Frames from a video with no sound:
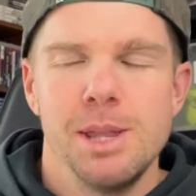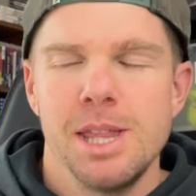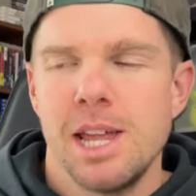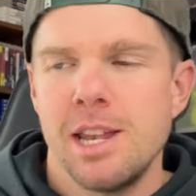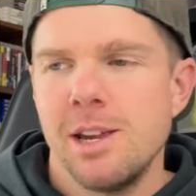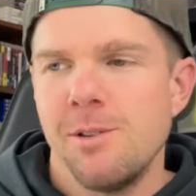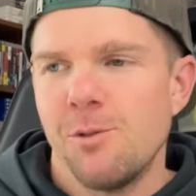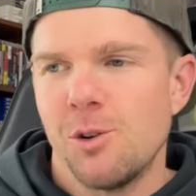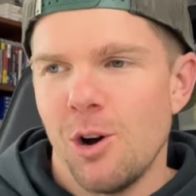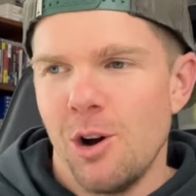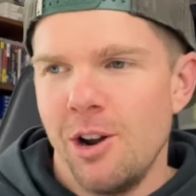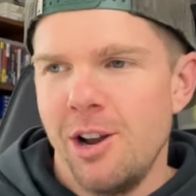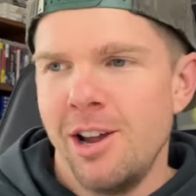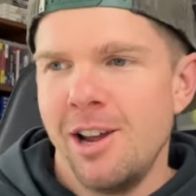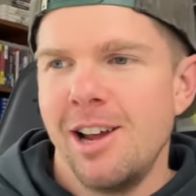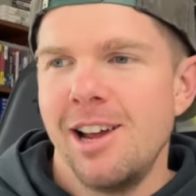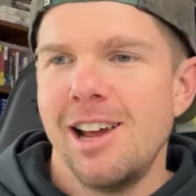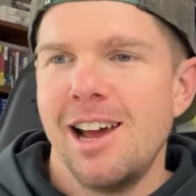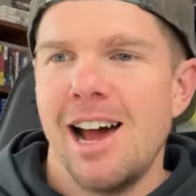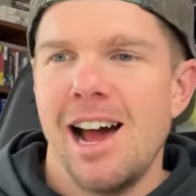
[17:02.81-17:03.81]
and then you've got
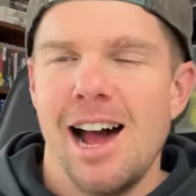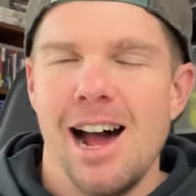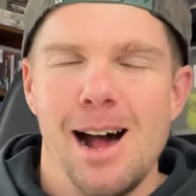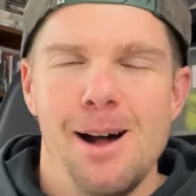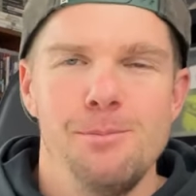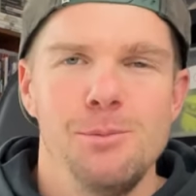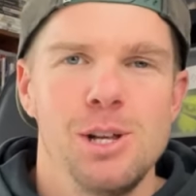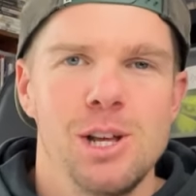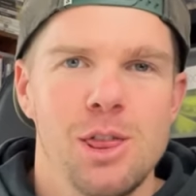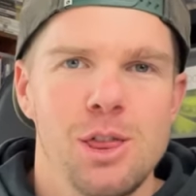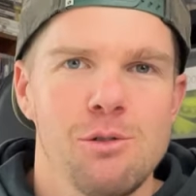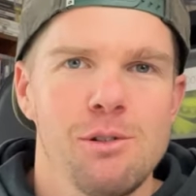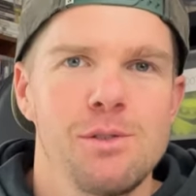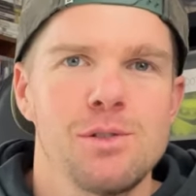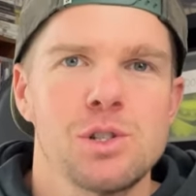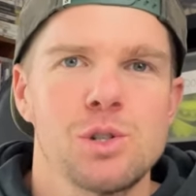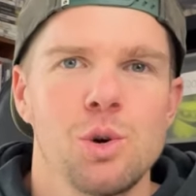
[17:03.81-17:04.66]
um, your thrift